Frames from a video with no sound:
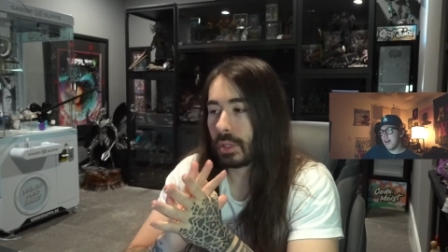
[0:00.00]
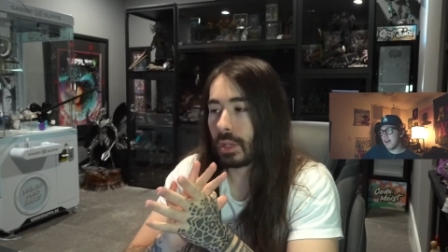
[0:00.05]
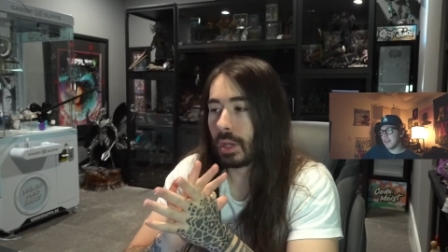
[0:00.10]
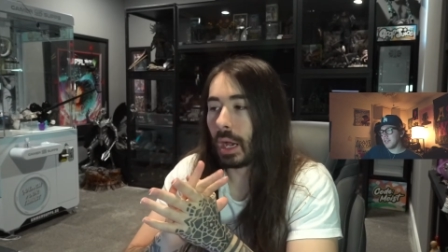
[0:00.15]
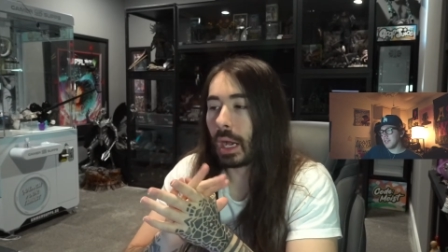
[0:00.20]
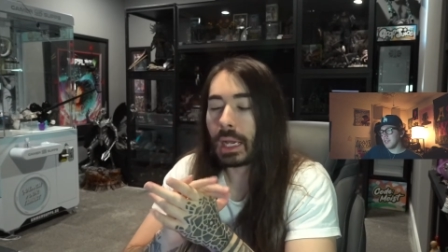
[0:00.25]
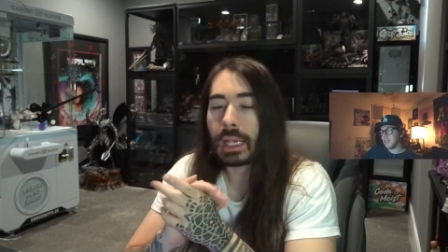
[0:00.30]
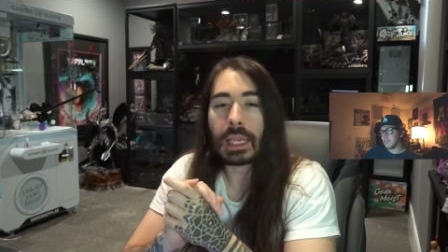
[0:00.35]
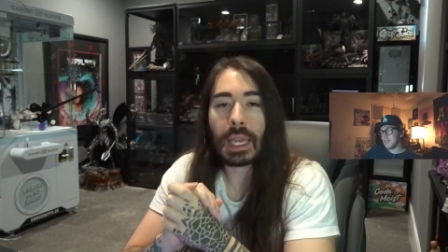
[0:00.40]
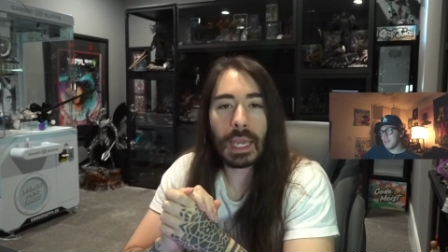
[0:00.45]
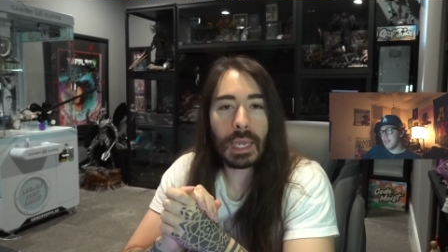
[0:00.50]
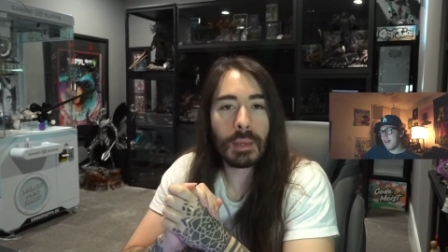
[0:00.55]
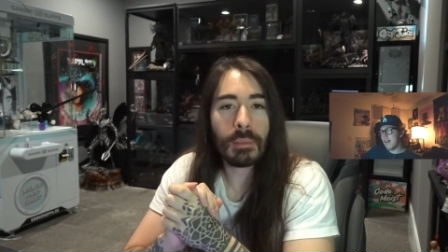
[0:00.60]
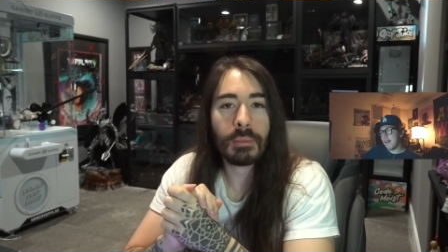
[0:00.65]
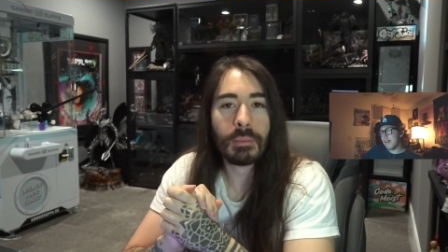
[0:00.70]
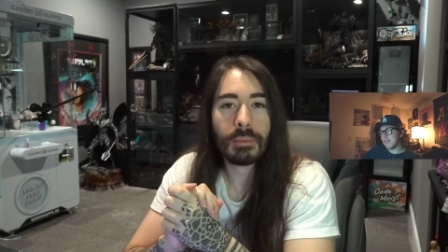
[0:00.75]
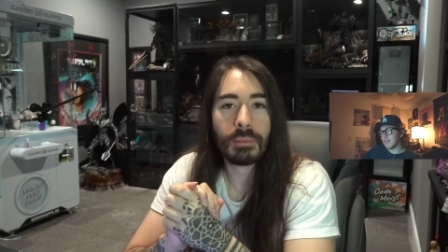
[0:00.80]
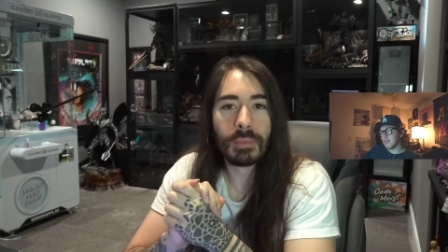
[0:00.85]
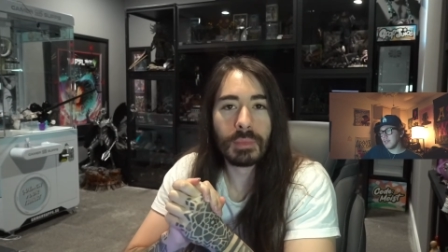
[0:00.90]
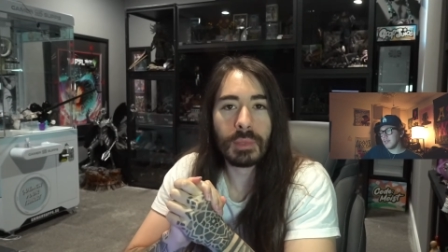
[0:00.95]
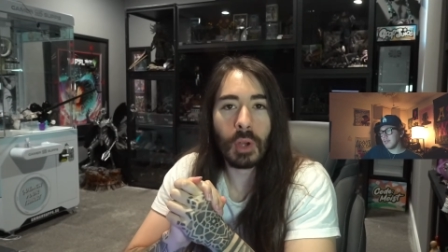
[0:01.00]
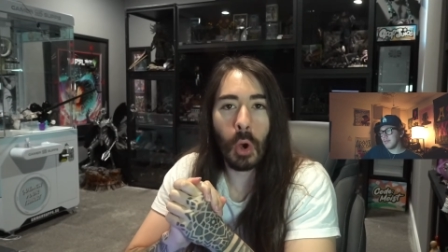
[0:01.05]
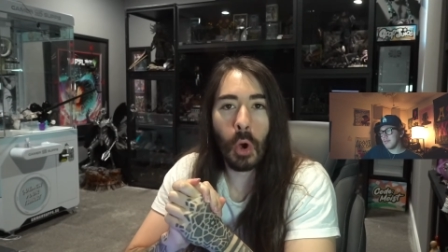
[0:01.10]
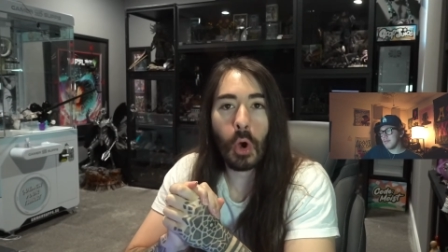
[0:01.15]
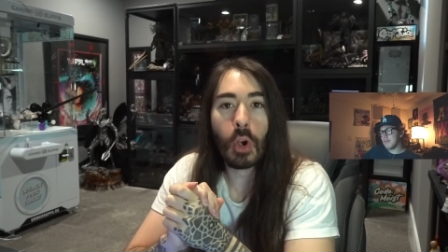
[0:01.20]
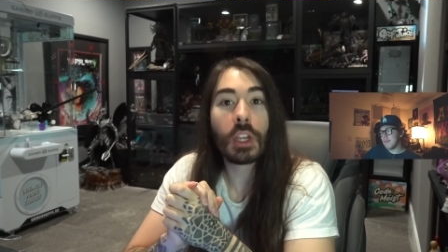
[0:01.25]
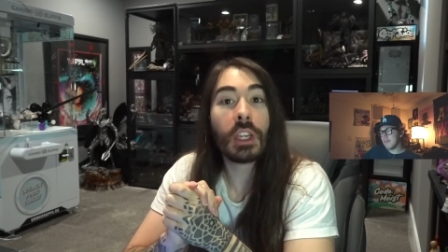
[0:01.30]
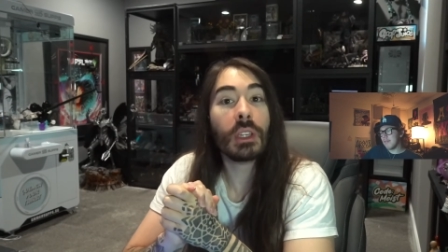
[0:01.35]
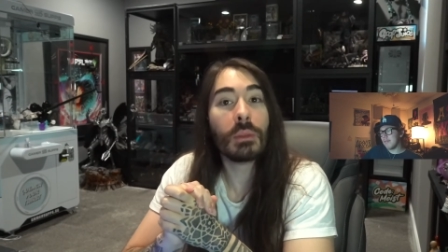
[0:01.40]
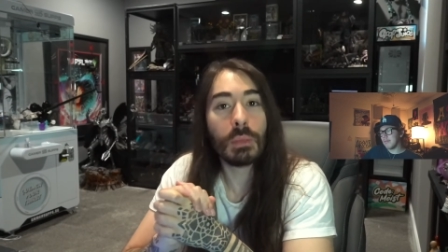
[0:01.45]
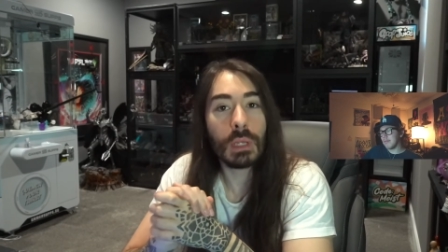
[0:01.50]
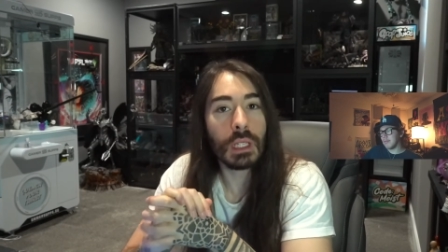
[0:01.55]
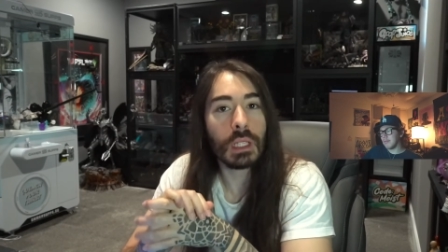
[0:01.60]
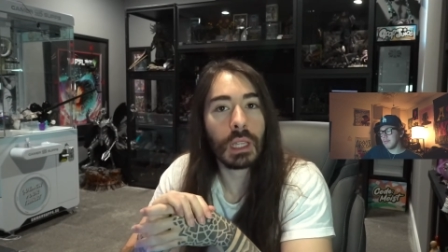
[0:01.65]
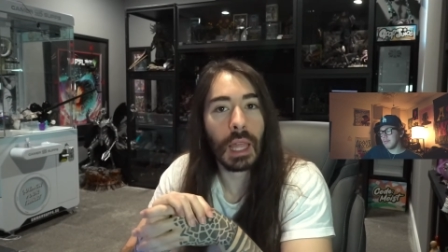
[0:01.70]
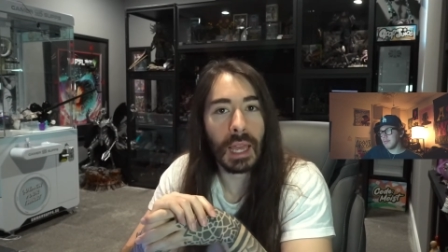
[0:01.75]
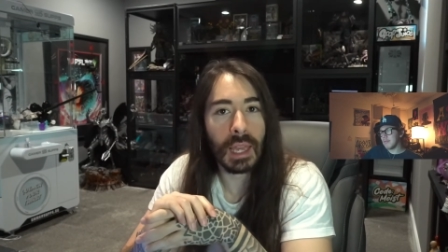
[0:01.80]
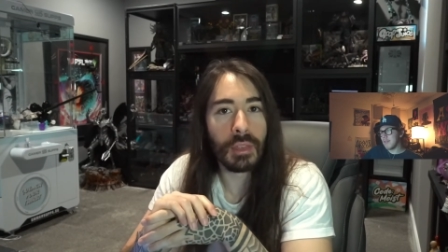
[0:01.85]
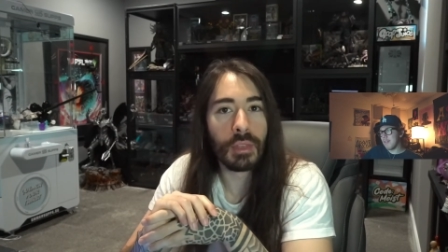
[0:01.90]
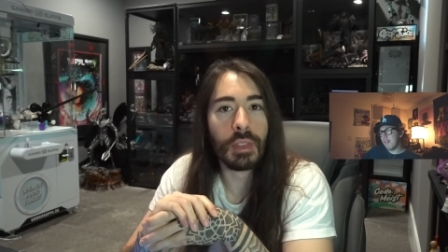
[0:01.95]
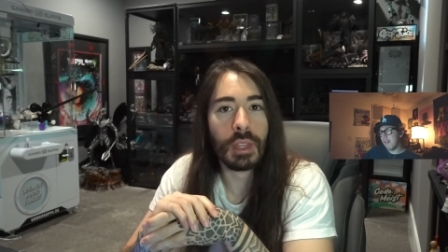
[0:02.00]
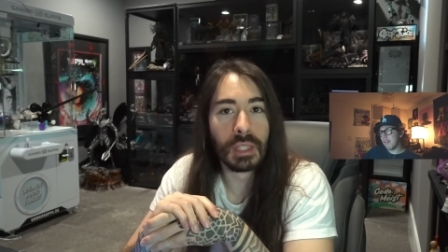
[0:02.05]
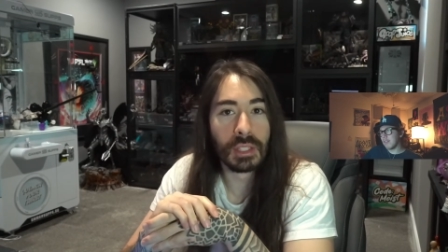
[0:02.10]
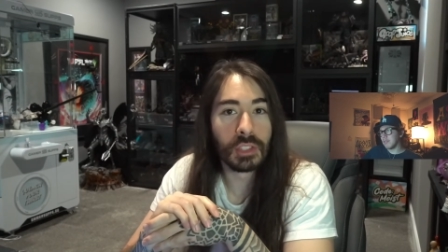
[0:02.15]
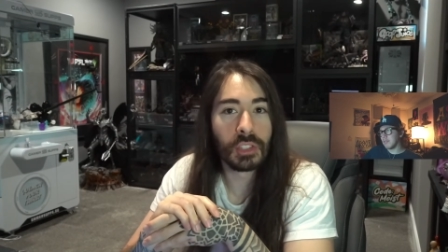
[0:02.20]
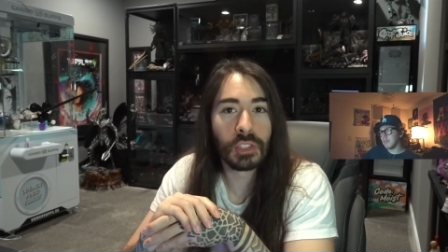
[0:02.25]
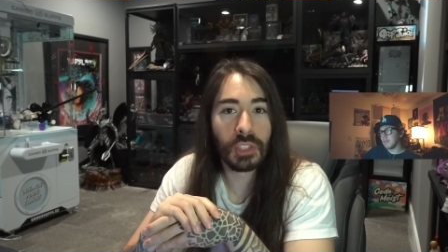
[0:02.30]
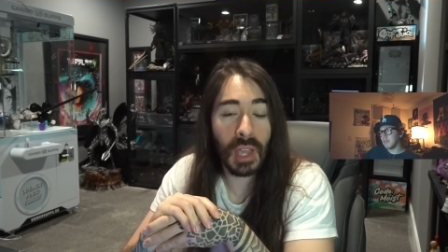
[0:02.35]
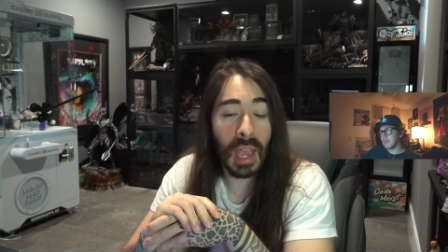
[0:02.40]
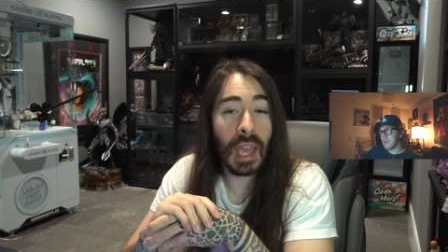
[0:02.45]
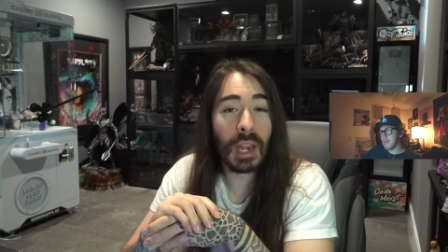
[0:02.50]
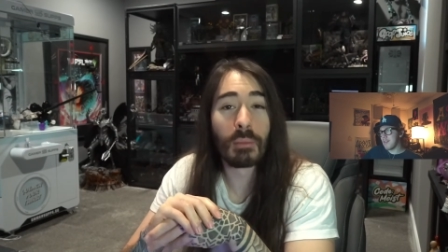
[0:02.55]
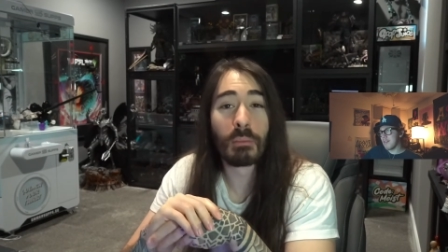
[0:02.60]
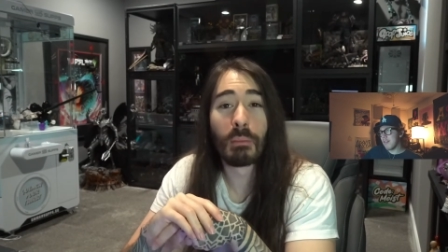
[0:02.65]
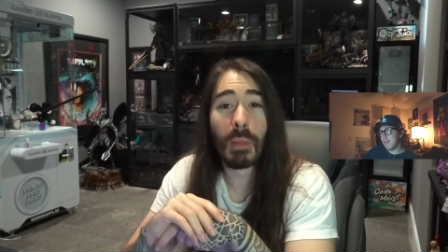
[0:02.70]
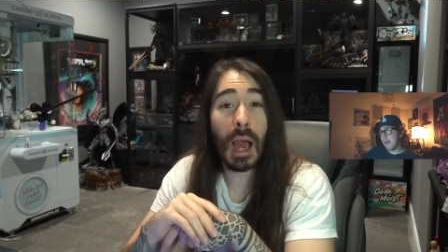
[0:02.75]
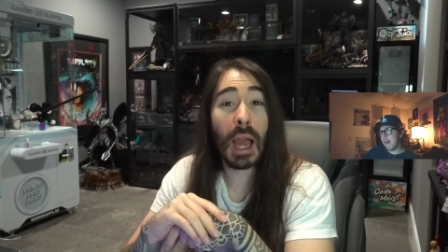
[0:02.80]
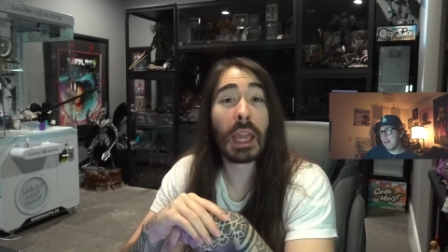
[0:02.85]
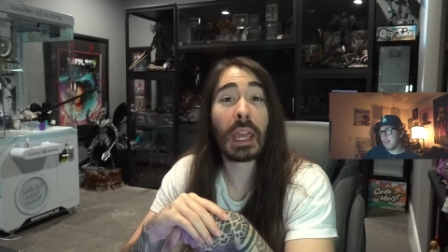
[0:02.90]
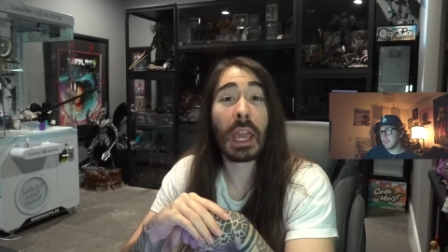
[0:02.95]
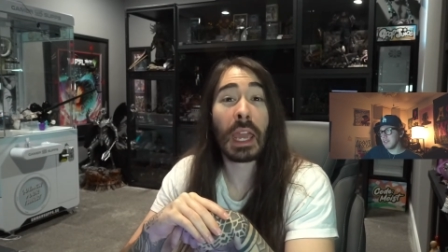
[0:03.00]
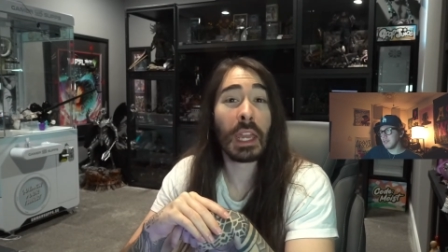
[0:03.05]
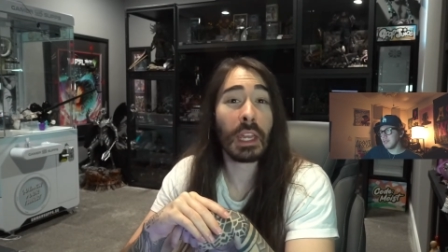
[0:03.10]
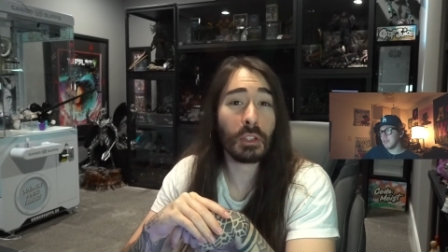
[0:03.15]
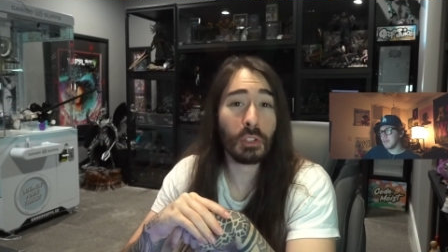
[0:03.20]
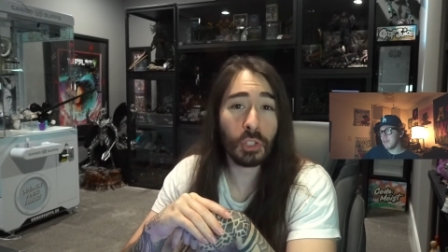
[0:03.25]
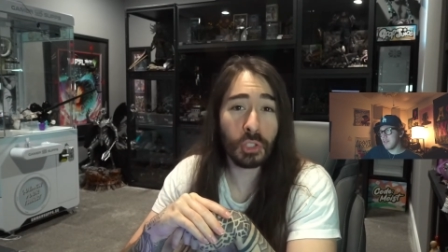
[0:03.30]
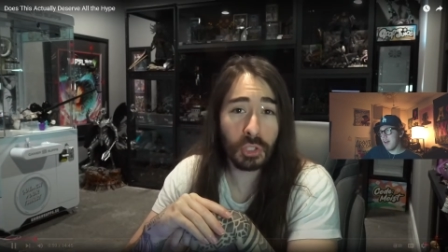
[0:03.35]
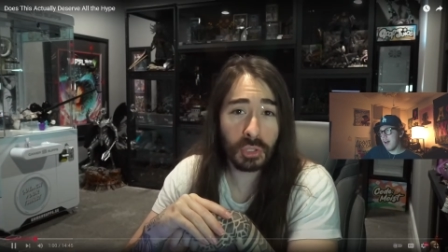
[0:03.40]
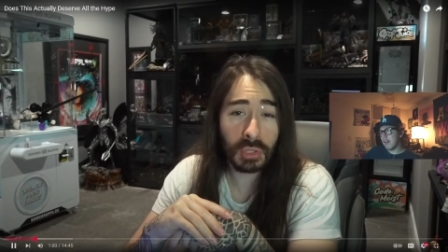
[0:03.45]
a game hooking me like this at my age.